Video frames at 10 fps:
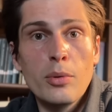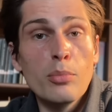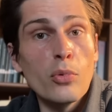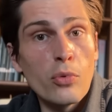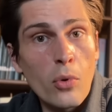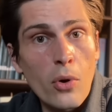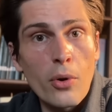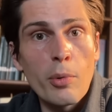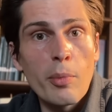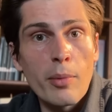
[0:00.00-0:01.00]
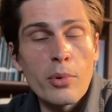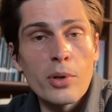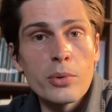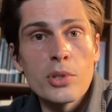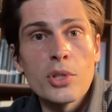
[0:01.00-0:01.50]
Before, remember,
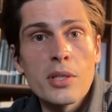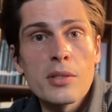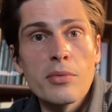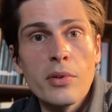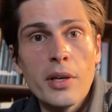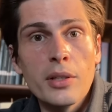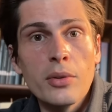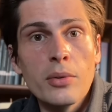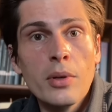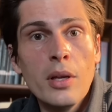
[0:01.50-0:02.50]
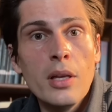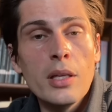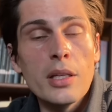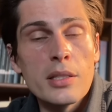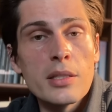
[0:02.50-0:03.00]
it was justifying
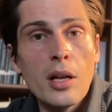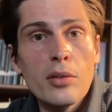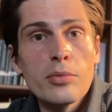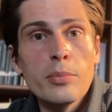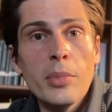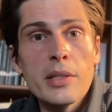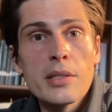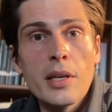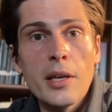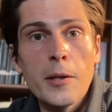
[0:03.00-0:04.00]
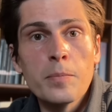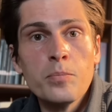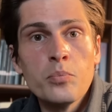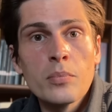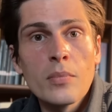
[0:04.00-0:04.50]
itself by saying,
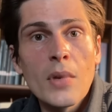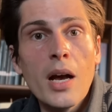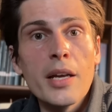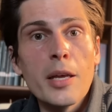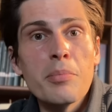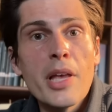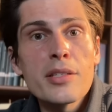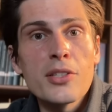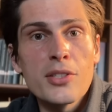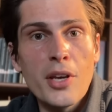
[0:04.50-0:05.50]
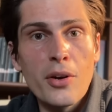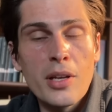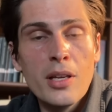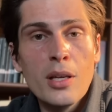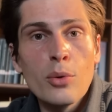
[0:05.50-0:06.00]
I am necessary.